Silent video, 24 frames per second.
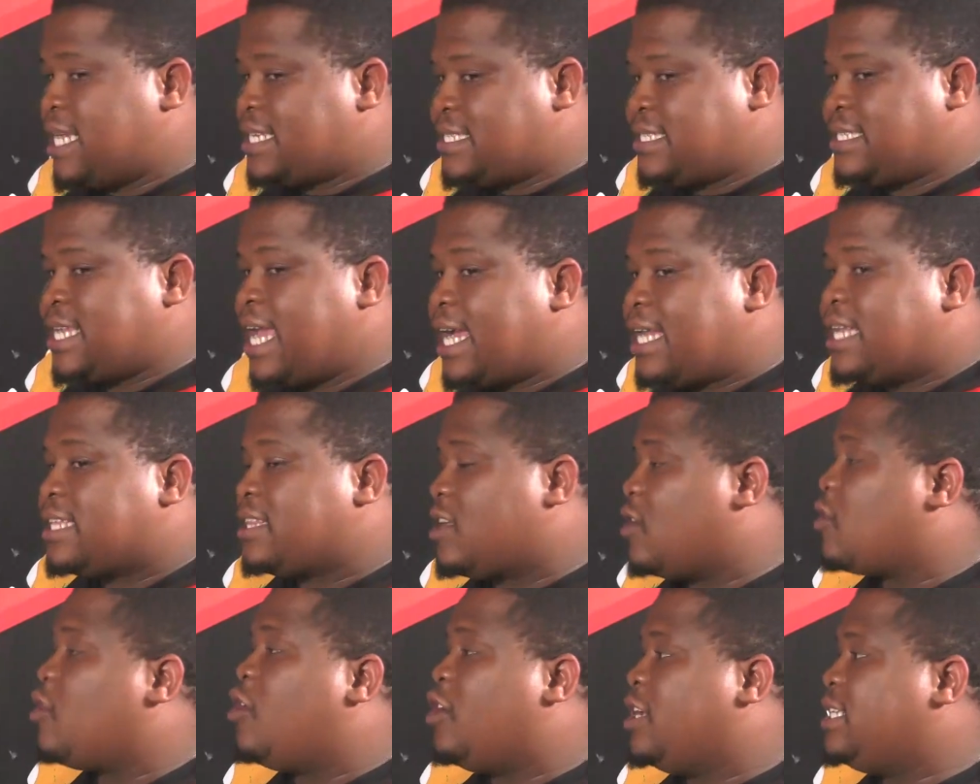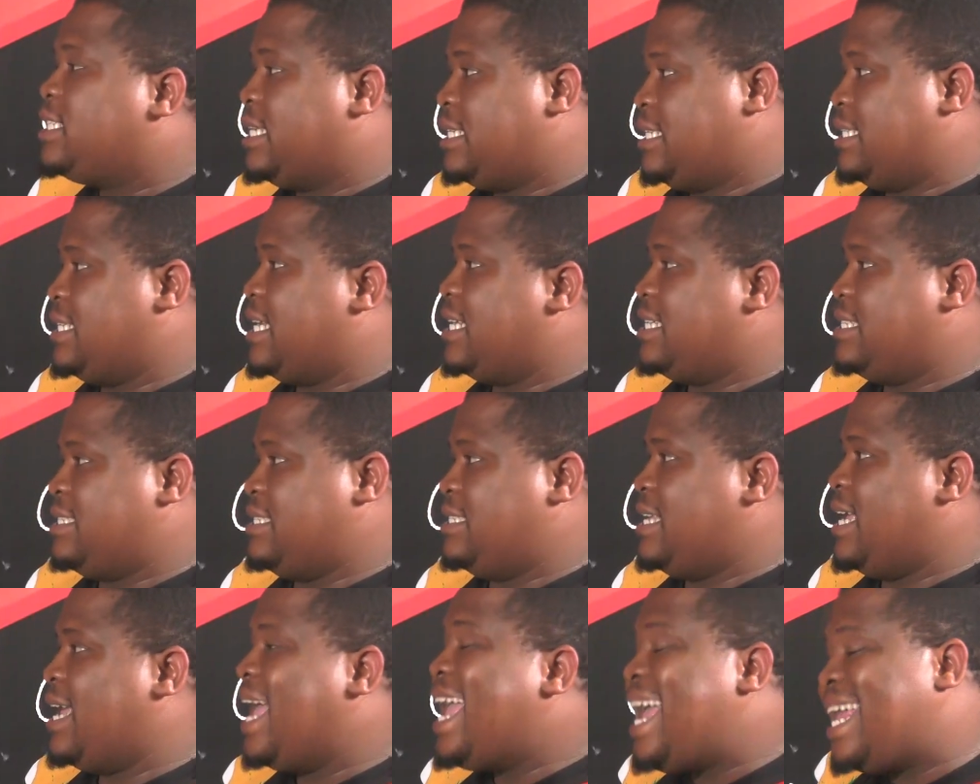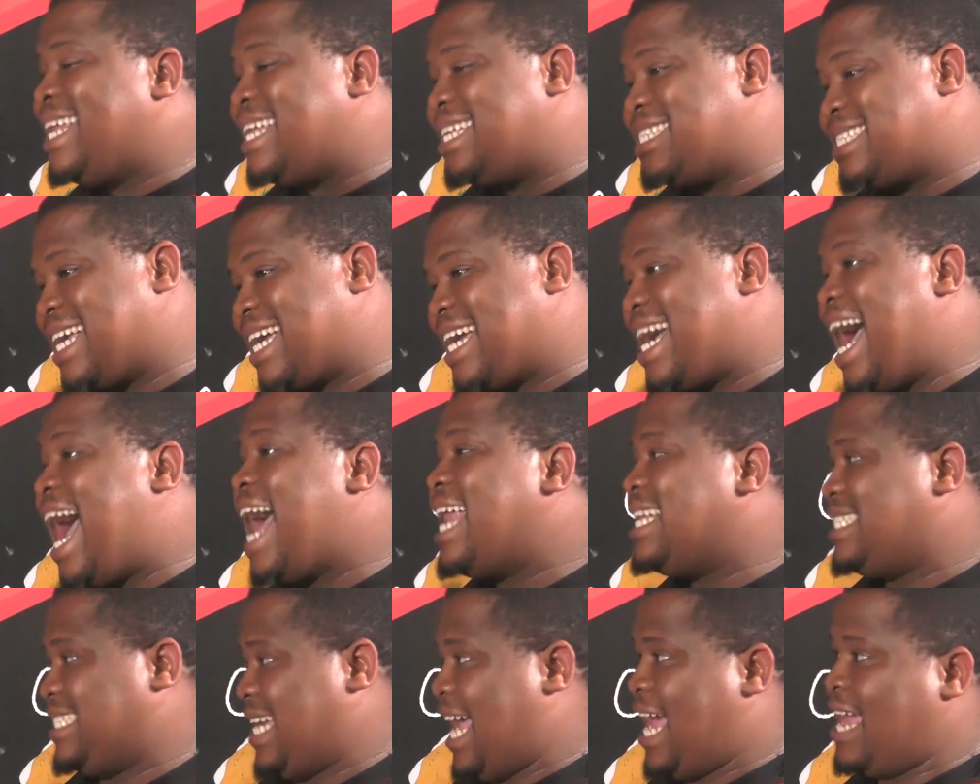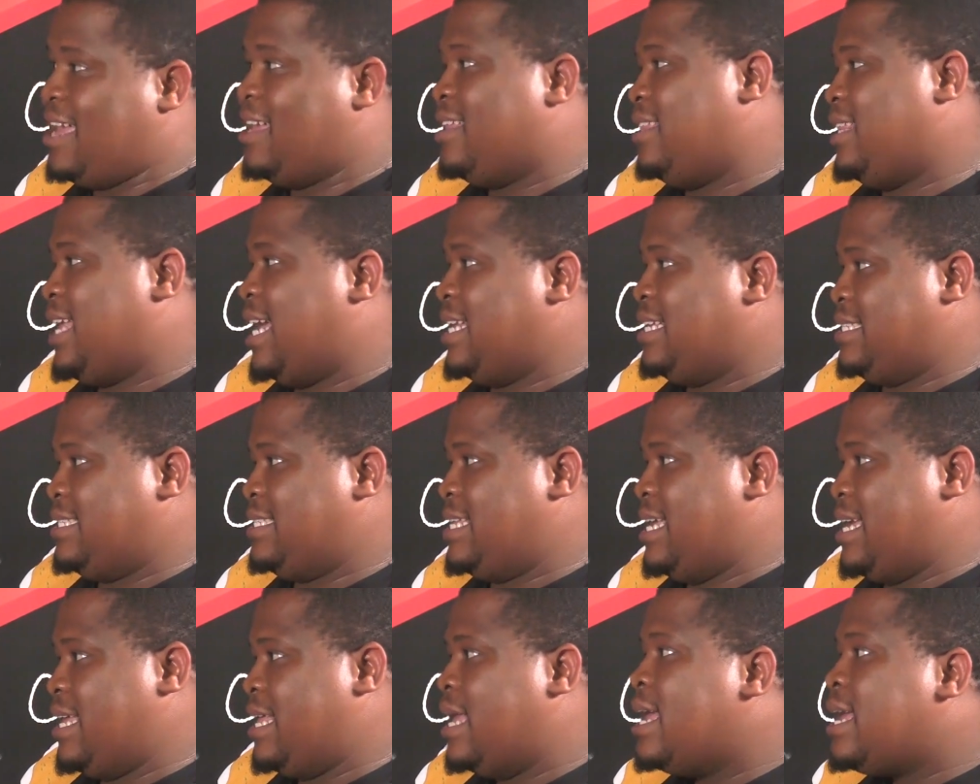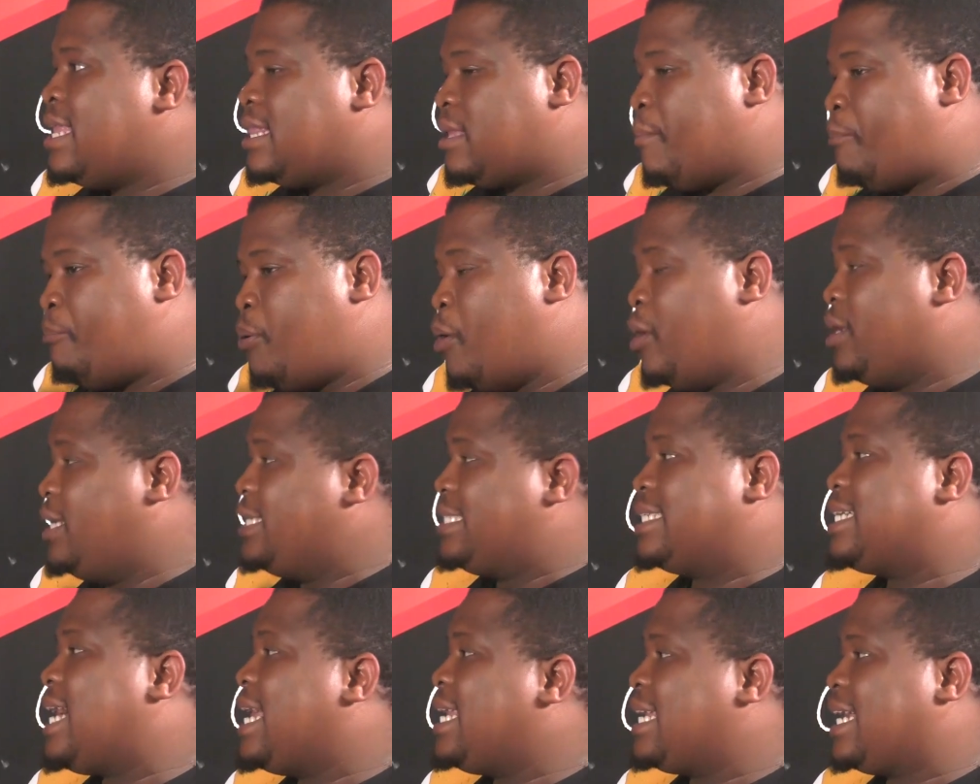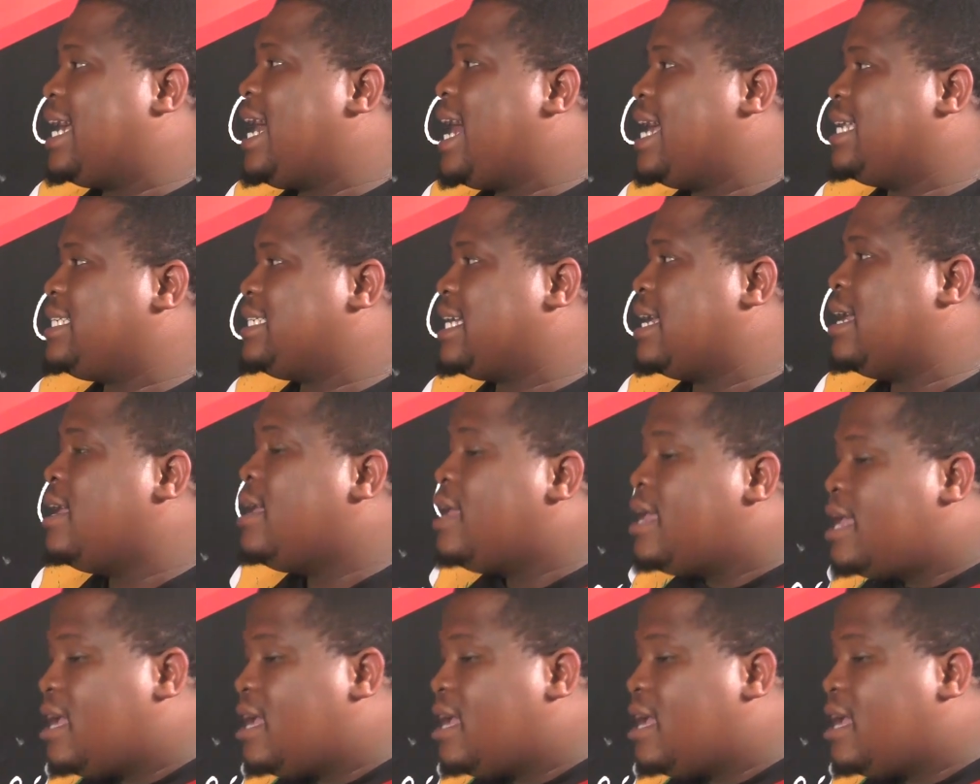exactly the content that is there, and it's a culture that is there, the political culture.